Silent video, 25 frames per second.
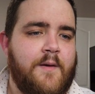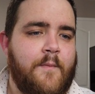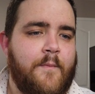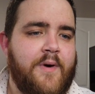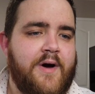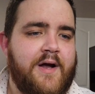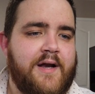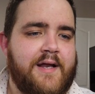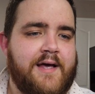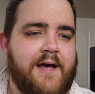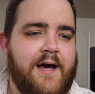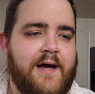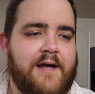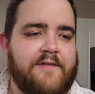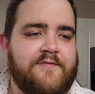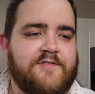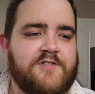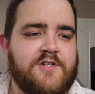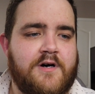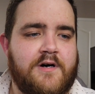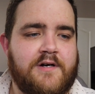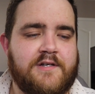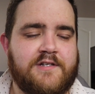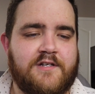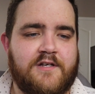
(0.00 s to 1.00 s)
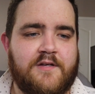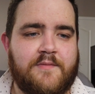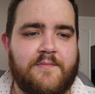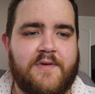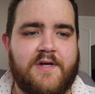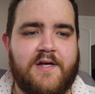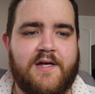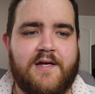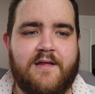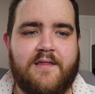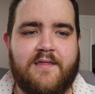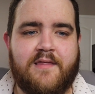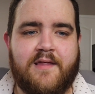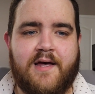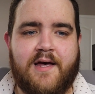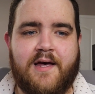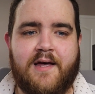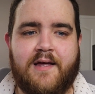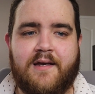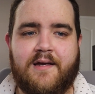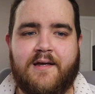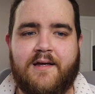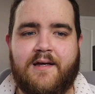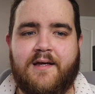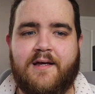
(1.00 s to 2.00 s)
But it kind of dawned on me
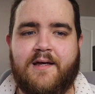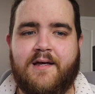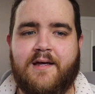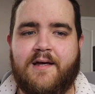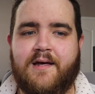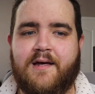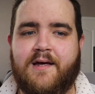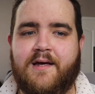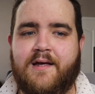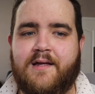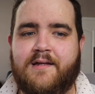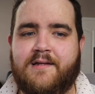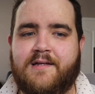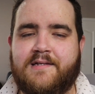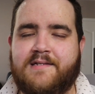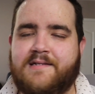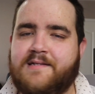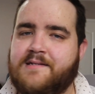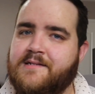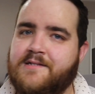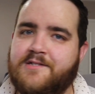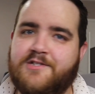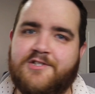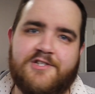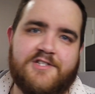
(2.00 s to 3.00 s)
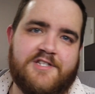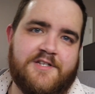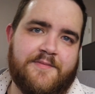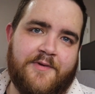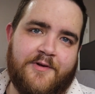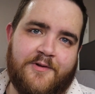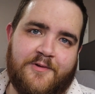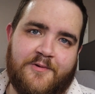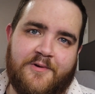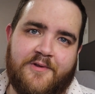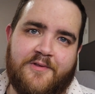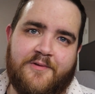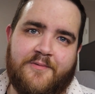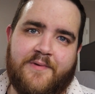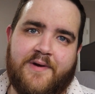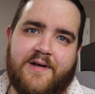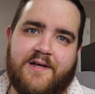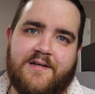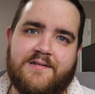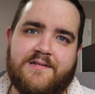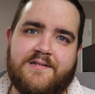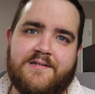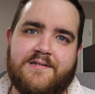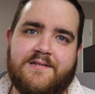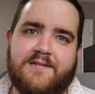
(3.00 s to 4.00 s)
that this isn't just about Lord of the
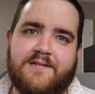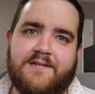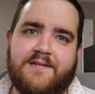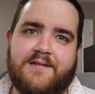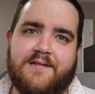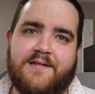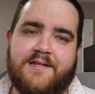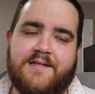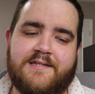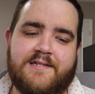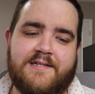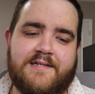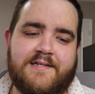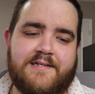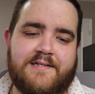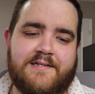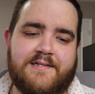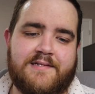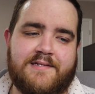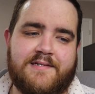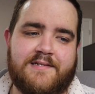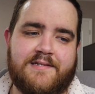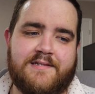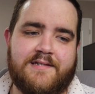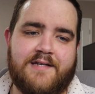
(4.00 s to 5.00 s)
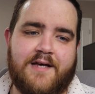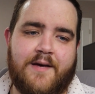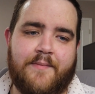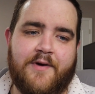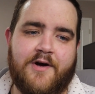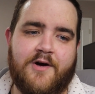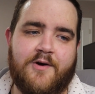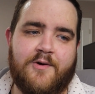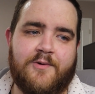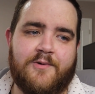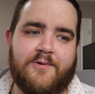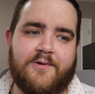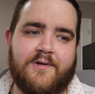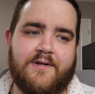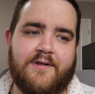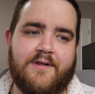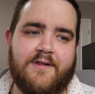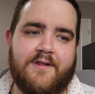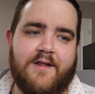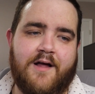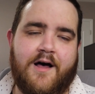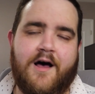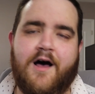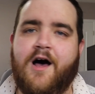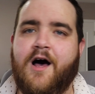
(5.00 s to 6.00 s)
Rings. This is about
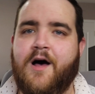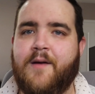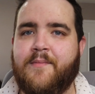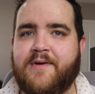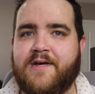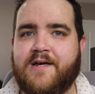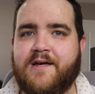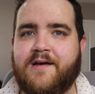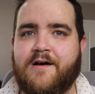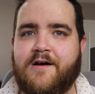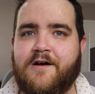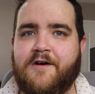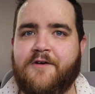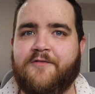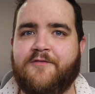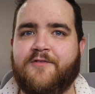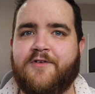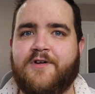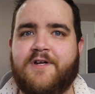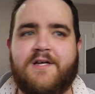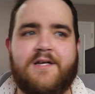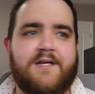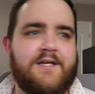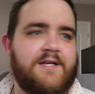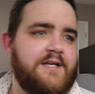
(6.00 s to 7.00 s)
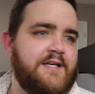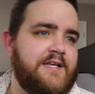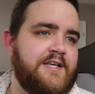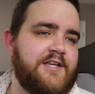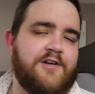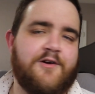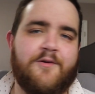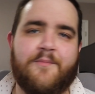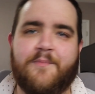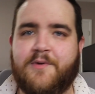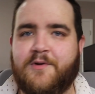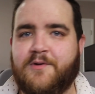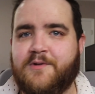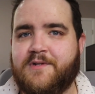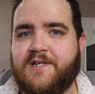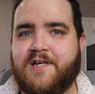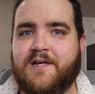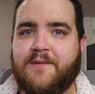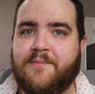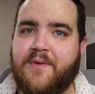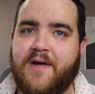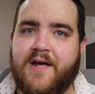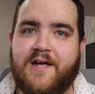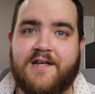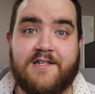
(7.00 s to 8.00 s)
the hobby of, you know,
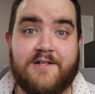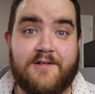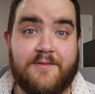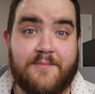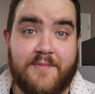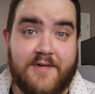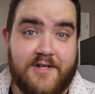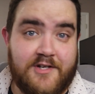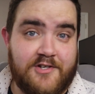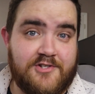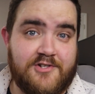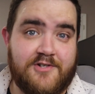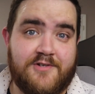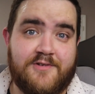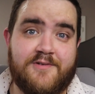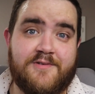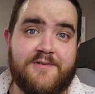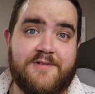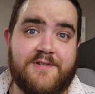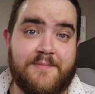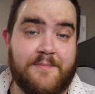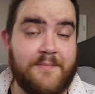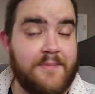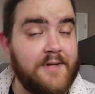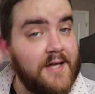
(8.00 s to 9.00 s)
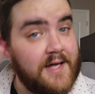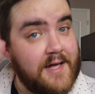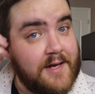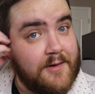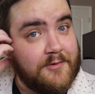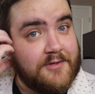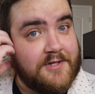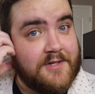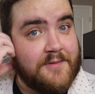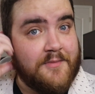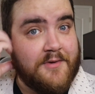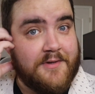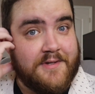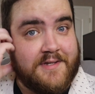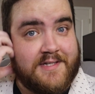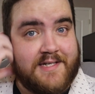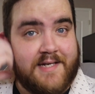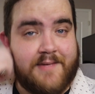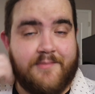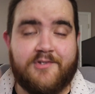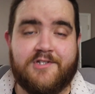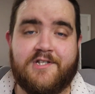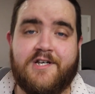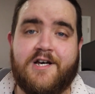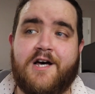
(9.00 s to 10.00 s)
building and painting miniatures and playing with them on the
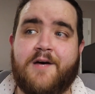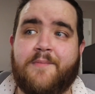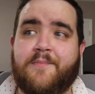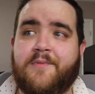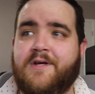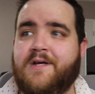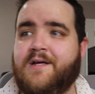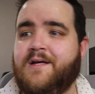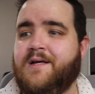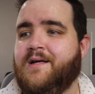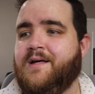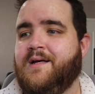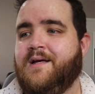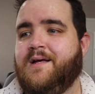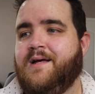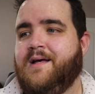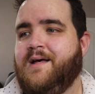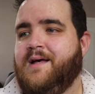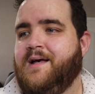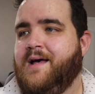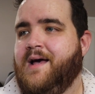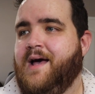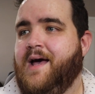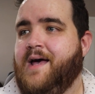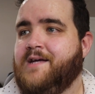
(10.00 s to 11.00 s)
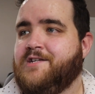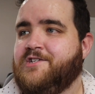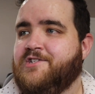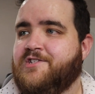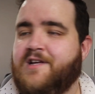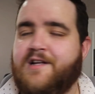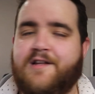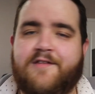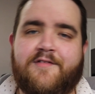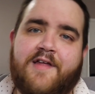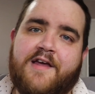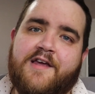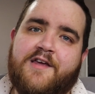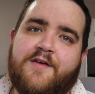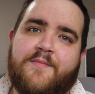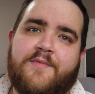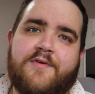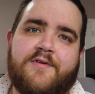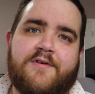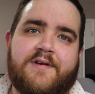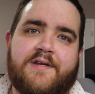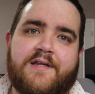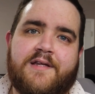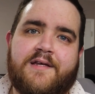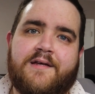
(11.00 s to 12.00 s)
tabletop, and just kind of that
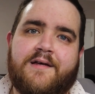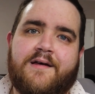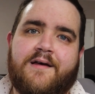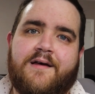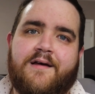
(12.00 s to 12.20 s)
community.